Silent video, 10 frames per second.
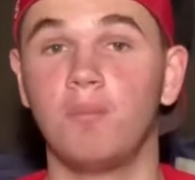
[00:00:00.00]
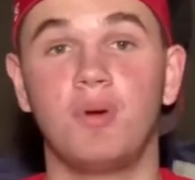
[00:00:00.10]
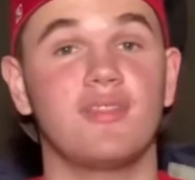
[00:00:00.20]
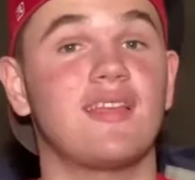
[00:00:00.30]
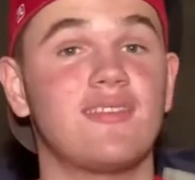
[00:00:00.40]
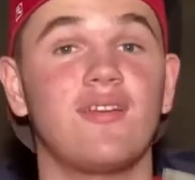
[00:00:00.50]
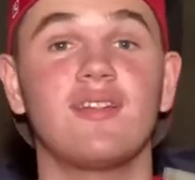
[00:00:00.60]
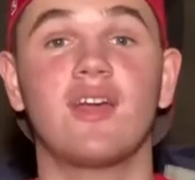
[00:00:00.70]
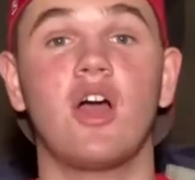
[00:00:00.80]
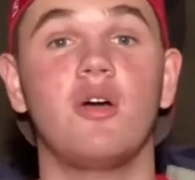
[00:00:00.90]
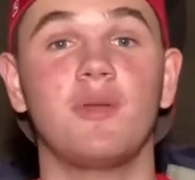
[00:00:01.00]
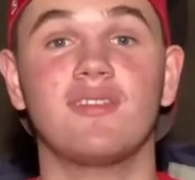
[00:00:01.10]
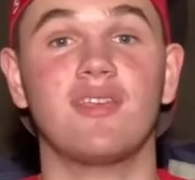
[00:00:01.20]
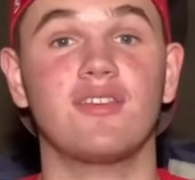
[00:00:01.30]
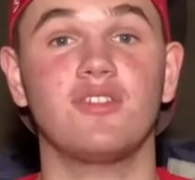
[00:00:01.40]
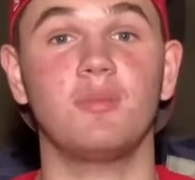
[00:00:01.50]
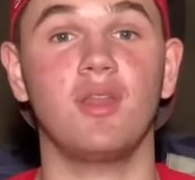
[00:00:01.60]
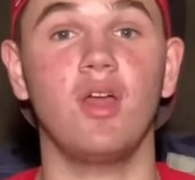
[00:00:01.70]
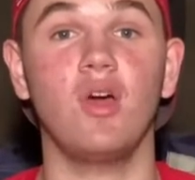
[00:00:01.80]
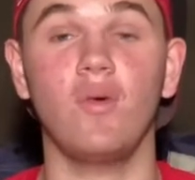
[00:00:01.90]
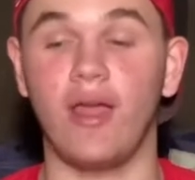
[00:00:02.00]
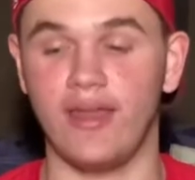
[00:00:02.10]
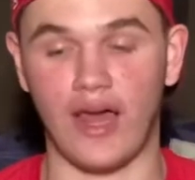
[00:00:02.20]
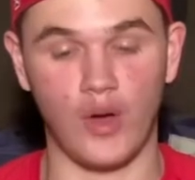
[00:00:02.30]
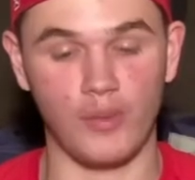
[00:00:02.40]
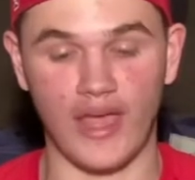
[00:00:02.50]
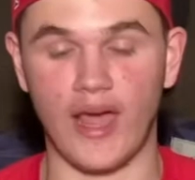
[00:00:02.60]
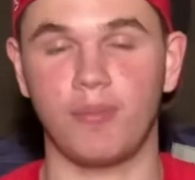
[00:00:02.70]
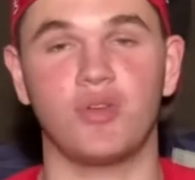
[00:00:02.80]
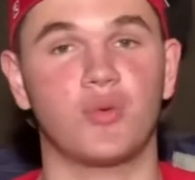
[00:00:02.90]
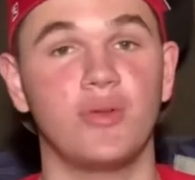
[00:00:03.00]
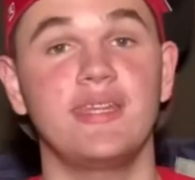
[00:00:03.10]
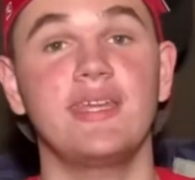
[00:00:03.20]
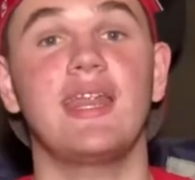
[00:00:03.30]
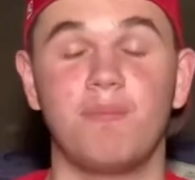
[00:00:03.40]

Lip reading: put that down in the comments section below and I'll be happy to read it.